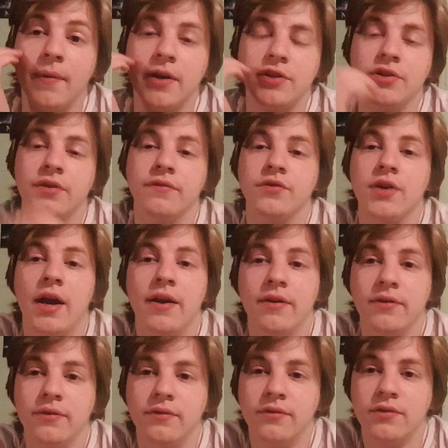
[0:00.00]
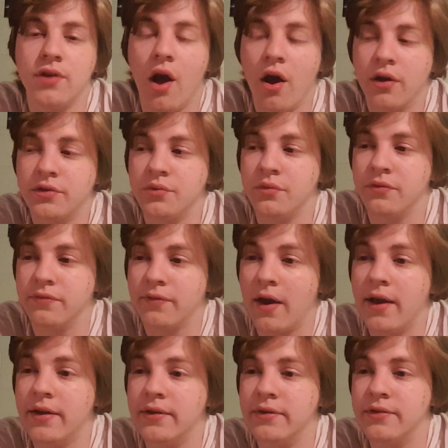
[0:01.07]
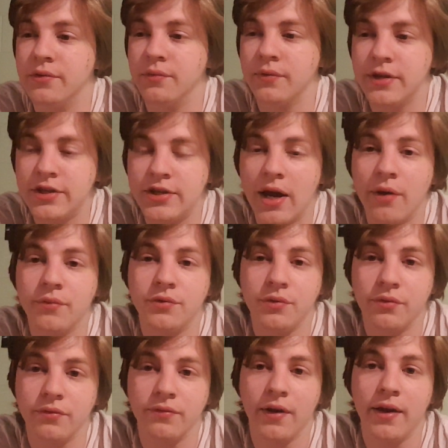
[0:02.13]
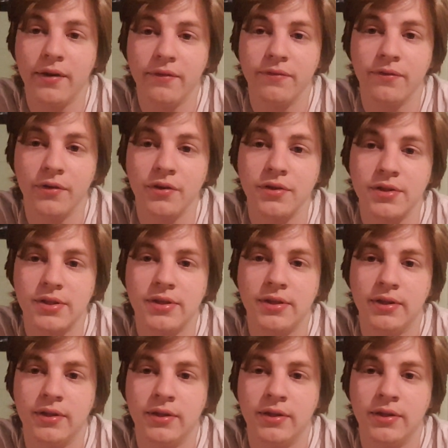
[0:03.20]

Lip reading: I should have tried to talk to a friend, to reach out to a friend first.